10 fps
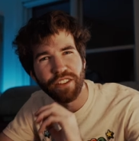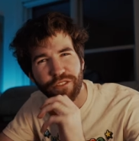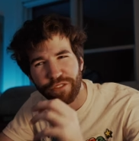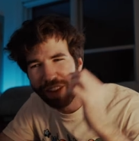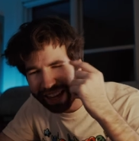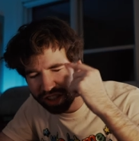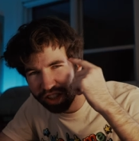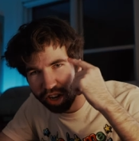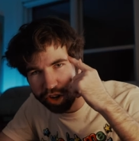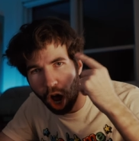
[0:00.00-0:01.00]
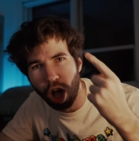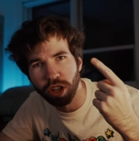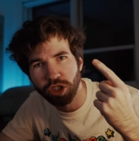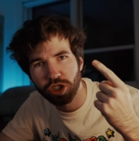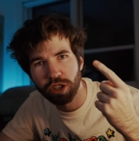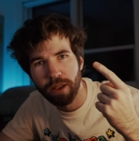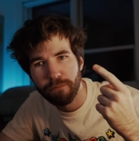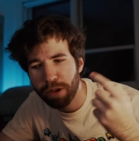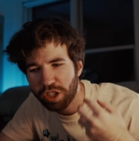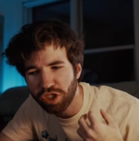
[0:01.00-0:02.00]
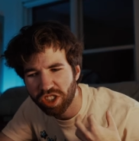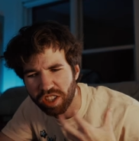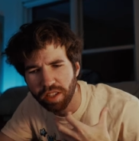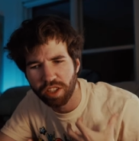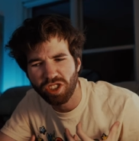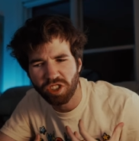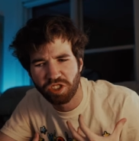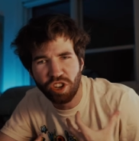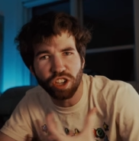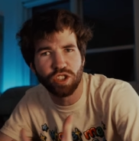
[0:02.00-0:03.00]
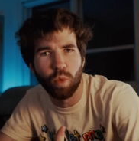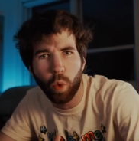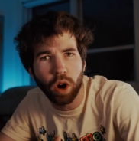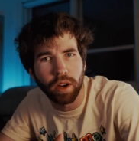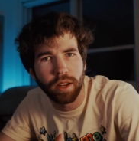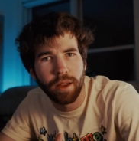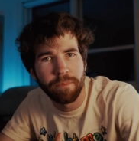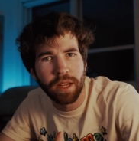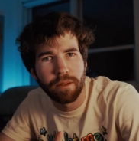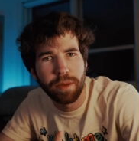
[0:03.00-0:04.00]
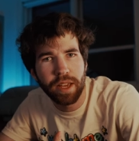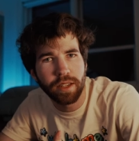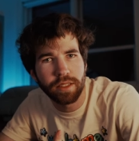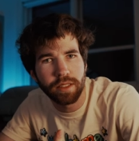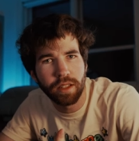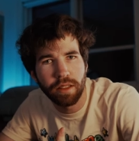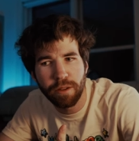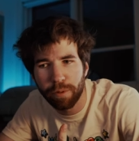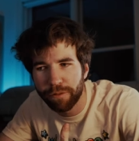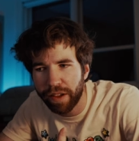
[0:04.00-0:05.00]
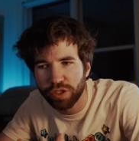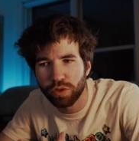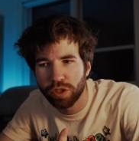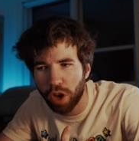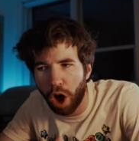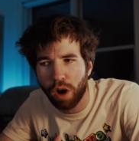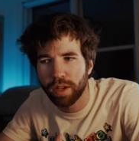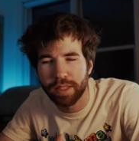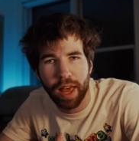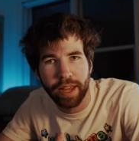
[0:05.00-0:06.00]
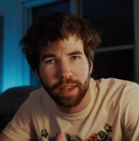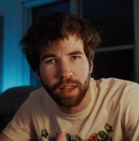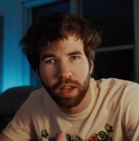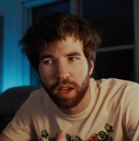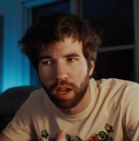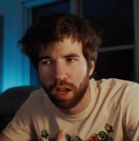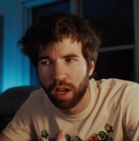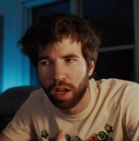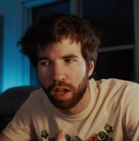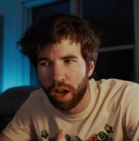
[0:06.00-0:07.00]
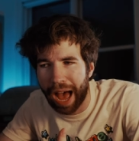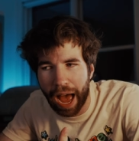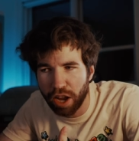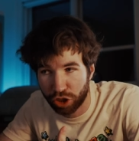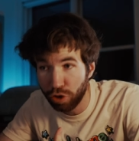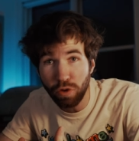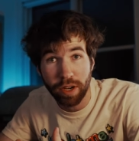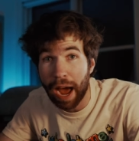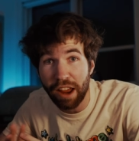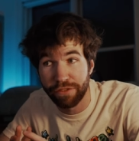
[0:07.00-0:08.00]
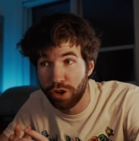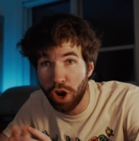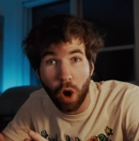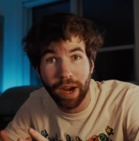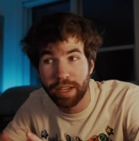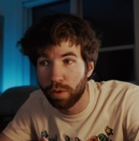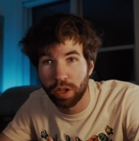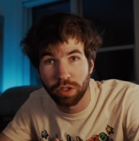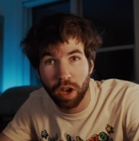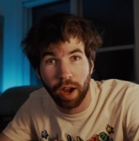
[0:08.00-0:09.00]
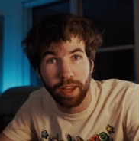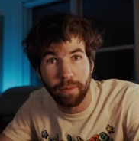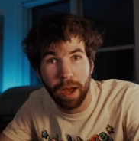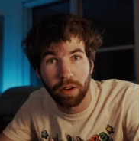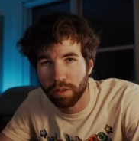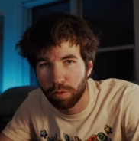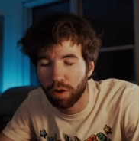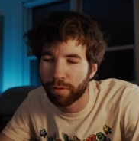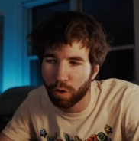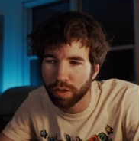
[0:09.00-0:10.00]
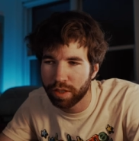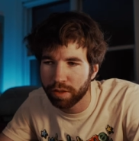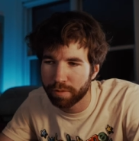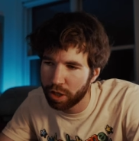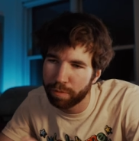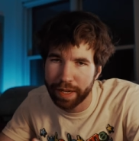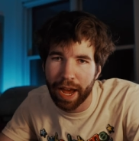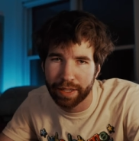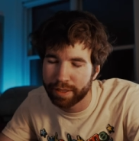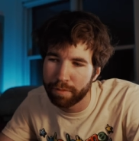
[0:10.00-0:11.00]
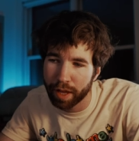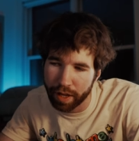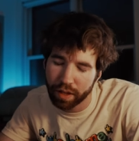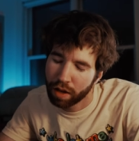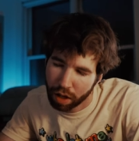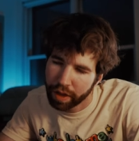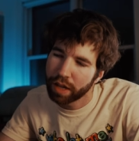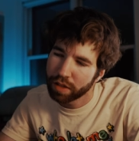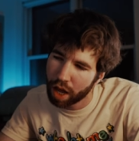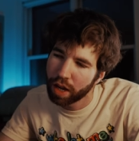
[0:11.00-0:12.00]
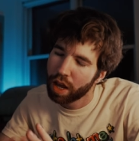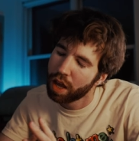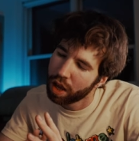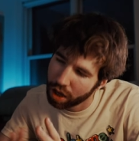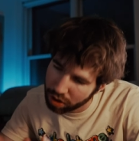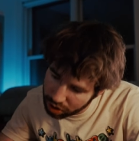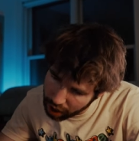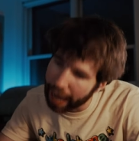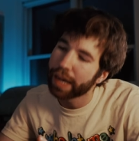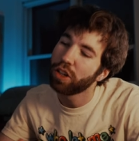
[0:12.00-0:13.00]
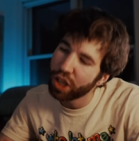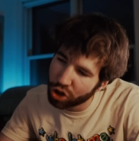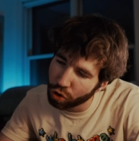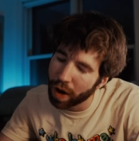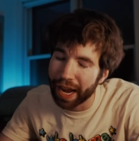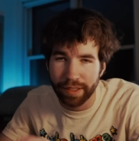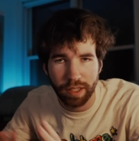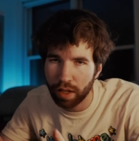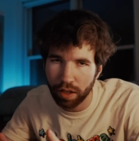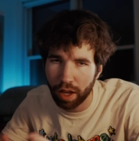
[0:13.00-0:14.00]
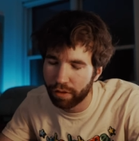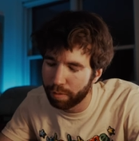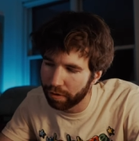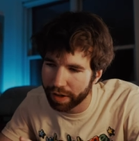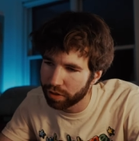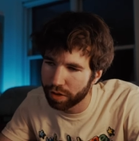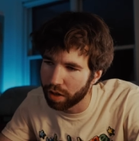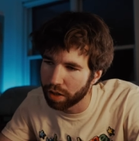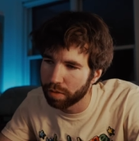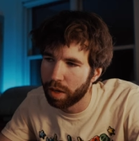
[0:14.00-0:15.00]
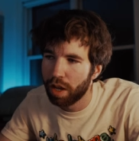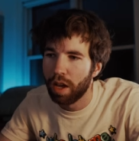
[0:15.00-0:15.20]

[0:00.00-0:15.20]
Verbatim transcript: and flex their knowledge, but it just doesn't work because the professor is always like, dude, I have no idea what you're talking about. Of course, he'll be nice and be like, that is not exactly correct. Love the professor, he's awesome.